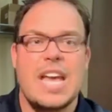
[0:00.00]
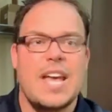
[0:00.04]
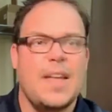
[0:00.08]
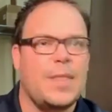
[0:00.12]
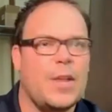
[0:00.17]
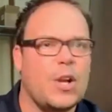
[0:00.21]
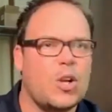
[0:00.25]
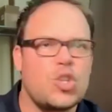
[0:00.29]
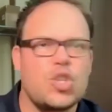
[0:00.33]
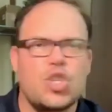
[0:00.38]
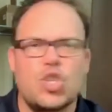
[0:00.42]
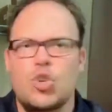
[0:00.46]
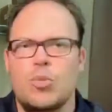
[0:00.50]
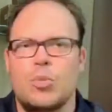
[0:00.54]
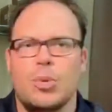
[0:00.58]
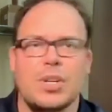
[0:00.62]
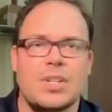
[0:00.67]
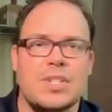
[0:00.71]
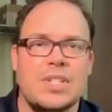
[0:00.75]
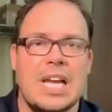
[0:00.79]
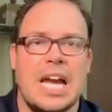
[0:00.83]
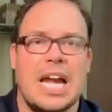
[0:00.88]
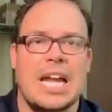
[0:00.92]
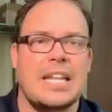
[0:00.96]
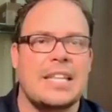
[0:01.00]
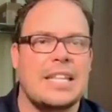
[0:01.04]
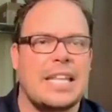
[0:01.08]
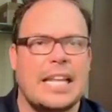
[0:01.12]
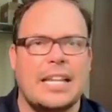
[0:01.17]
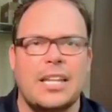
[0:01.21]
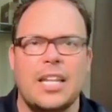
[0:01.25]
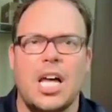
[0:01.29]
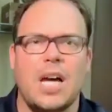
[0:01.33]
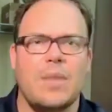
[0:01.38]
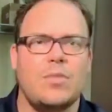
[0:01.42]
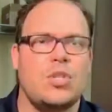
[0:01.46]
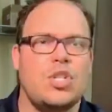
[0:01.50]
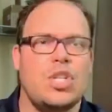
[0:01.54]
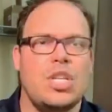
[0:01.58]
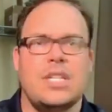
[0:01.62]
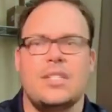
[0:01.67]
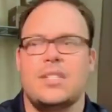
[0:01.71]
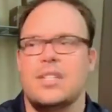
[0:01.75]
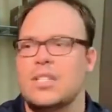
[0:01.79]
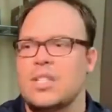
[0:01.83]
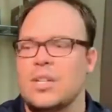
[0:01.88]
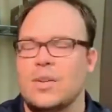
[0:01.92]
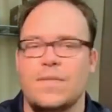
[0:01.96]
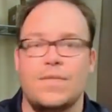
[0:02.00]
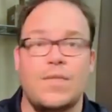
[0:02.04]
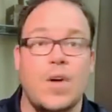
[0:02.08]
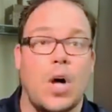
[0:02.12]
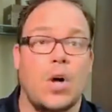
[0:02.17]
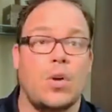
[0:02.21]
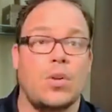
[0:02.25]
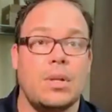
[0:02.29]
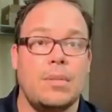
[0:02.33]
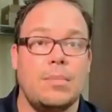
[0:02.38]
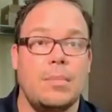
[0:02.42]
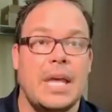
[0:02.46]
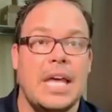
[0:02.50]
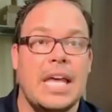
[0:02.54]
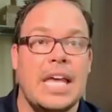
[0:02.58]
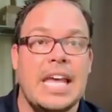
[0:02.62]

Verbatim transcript: They're super excited. They love Jesus. They're following him.